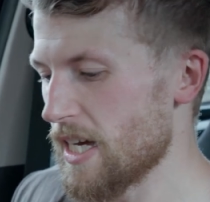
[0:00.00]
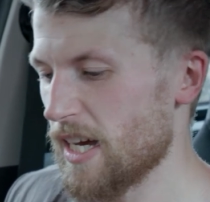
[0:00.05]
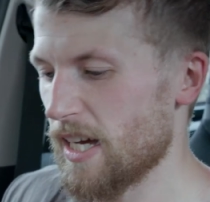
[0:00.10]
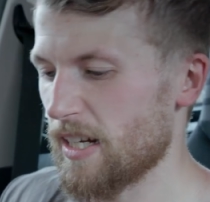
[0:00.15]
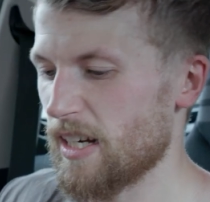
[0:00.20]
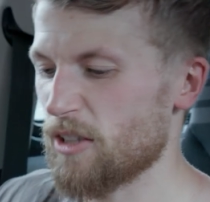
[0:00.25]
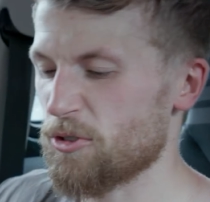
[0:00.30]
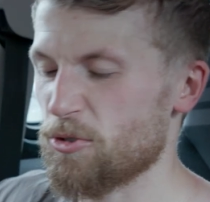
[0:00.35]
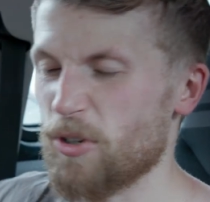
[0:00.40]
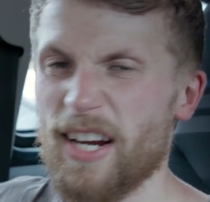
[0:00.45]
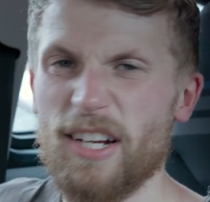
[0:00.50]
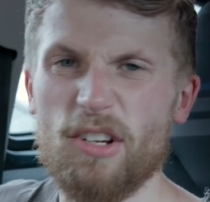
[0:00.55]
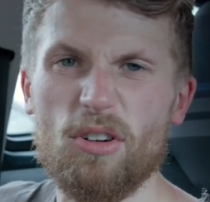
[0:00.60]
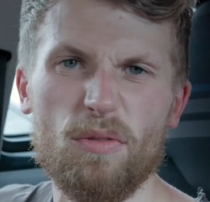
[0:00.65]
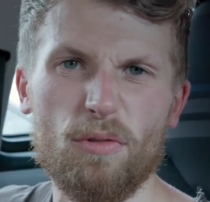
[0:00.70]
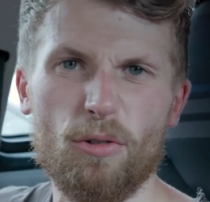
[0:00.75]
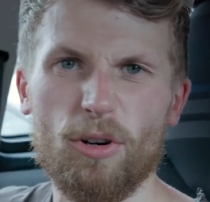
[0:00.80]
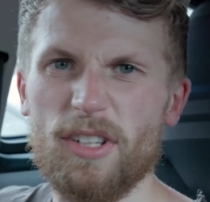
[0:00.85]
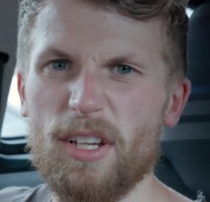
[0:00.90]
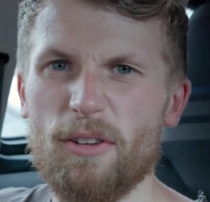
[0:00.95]
and I'll try and
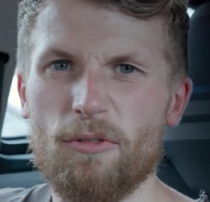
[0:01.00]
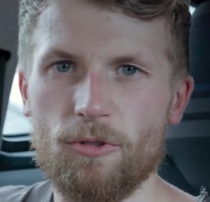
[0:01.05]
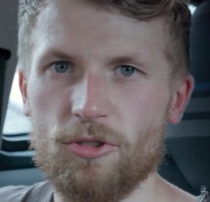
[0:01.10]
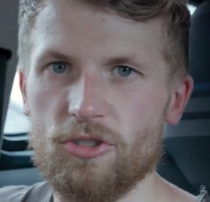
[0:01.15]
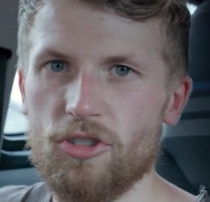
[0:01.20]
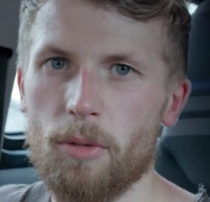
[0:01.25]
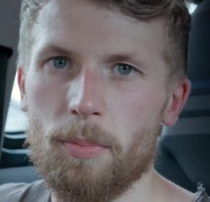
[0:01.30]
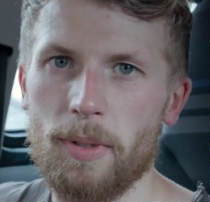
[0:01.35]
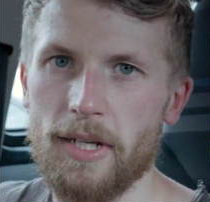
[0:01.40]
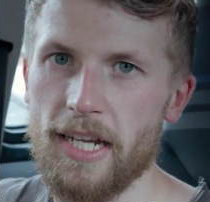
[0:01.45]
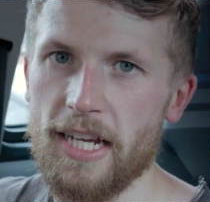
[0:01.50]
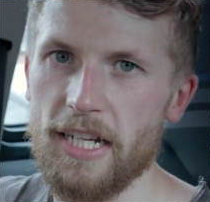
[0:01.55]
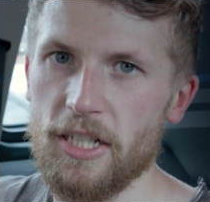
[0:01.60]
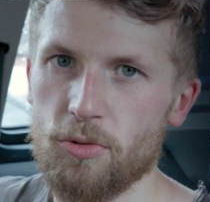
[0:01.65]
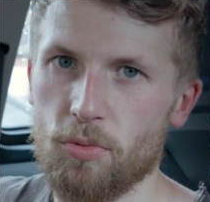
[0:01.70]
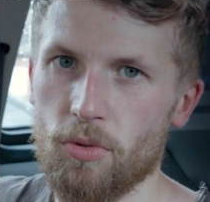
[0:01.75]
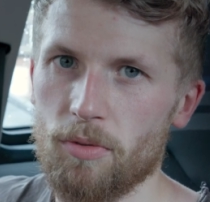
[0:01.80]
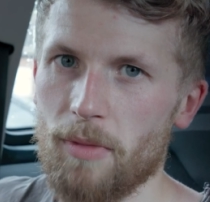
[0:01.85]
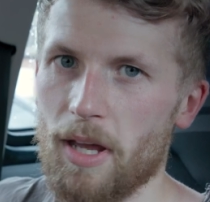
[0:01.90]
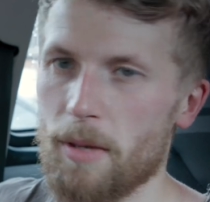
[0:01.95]
cover a different topic
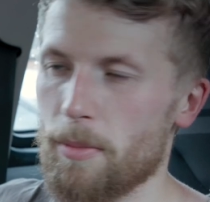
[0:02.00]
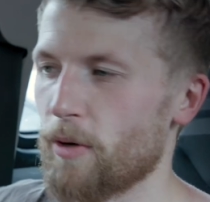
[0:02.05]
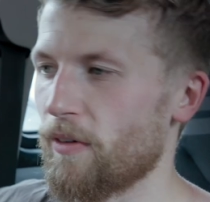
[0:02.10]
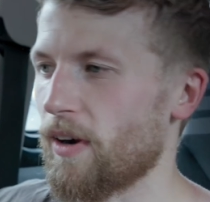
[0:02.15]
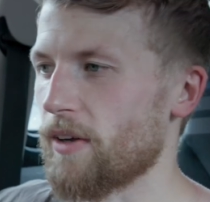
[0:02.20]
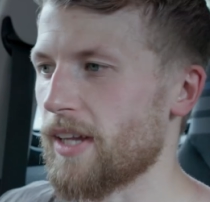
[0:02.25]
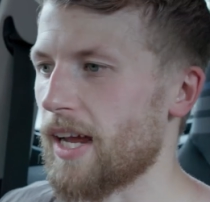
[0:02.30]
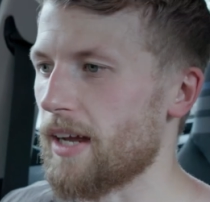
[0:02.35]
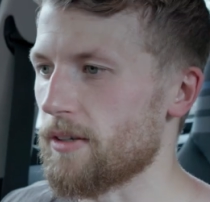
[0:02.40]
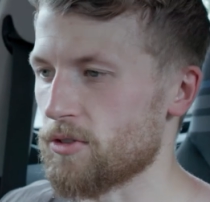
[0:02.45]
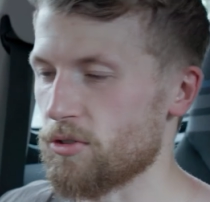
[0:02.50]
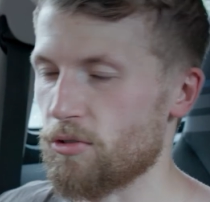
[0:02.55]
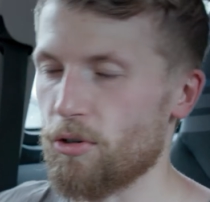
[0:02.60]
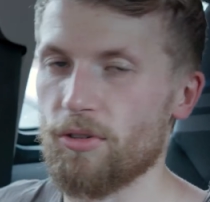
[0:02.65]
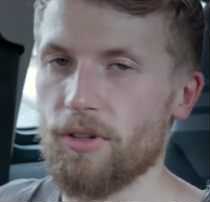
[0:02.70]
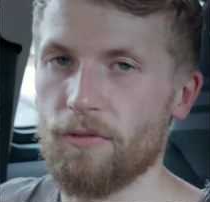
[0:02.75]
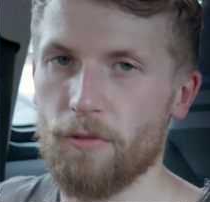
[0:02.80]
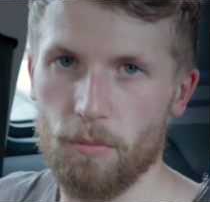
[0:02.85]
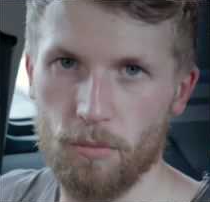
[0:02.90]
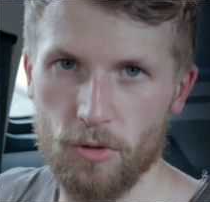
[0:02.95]
each one, maybe around how to grow
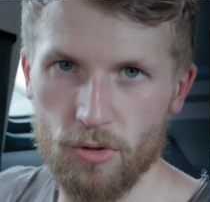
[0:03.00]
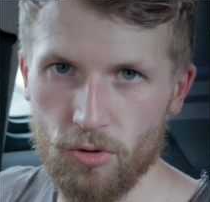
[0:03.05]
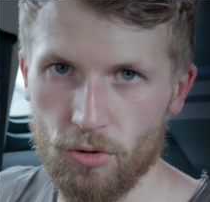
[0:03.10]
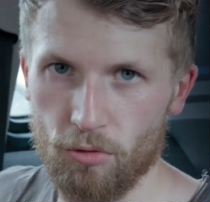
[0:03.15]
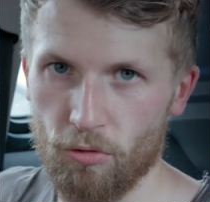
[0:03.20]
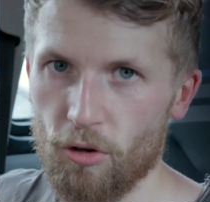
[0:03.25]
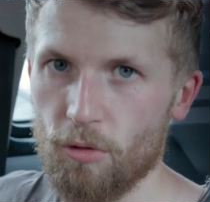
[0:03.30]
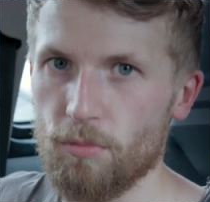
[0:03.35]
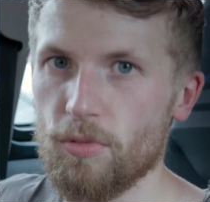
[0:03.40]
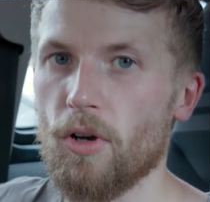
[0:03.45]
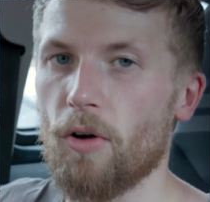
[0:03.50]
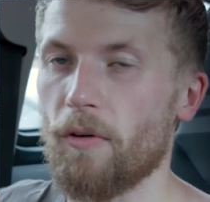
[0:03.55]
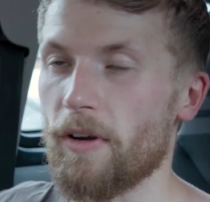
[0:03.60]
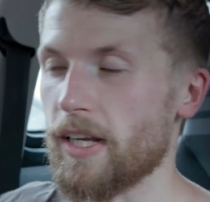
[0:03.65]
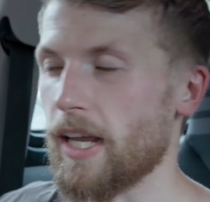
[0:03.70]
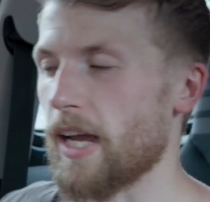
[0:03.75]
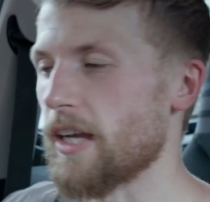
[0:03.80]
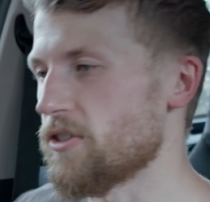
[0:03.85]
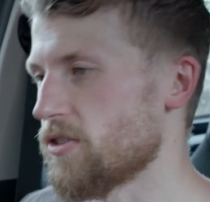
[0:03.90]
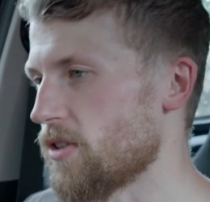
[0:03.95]
different muscle groups or
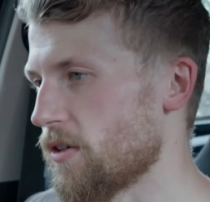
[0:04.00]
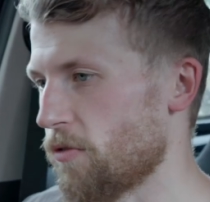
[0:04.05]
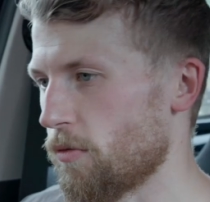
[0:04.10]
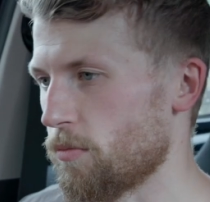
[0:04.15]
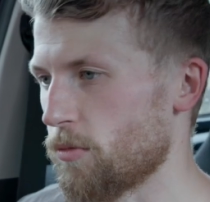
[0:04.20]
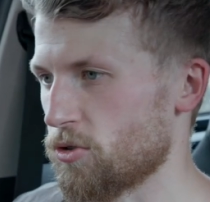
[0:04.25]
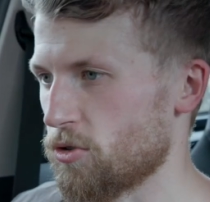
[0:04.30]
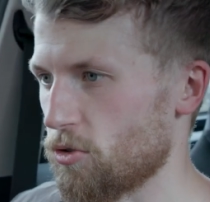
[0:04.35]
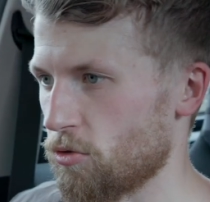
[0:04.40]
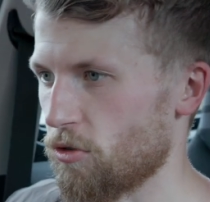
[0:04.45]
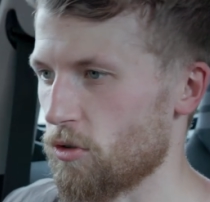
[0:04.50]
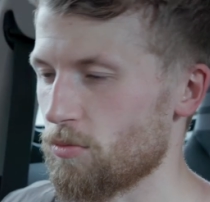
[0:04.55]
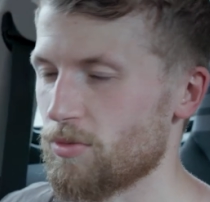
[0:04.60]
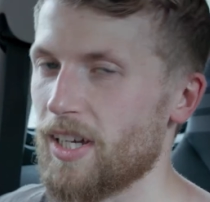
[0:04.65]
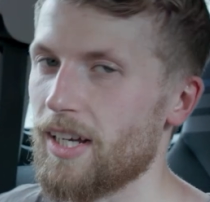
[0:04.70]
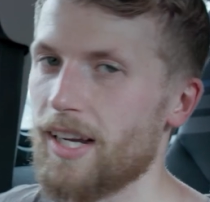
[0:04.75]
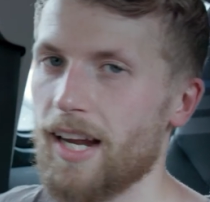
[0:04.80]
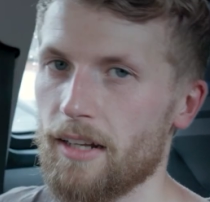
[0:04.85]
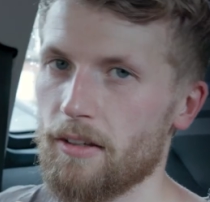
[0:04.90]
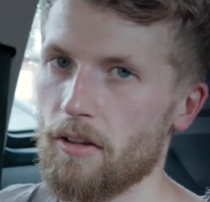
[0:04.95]
engage different muscle groups,
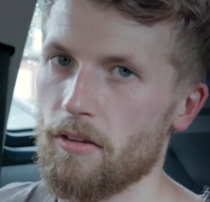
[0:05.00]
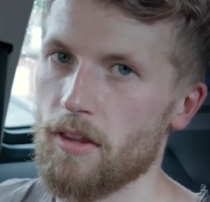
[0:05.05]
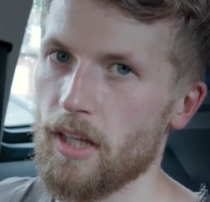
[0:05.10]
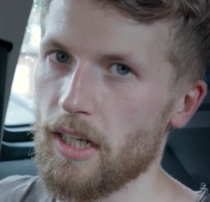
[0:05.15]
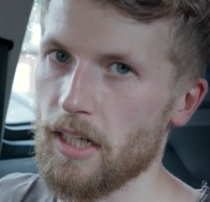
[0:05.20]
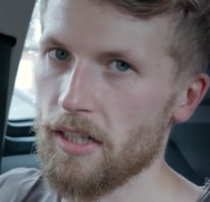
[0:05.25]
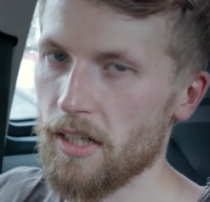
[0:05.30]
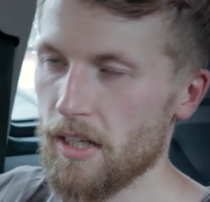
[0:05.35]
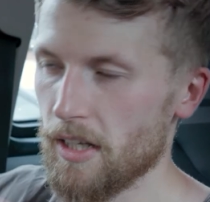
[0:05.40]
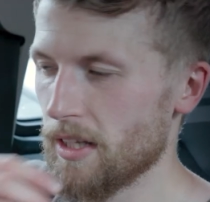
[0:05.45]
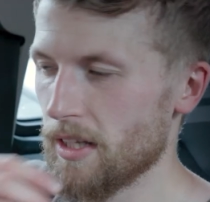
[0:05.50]
that kind of thing.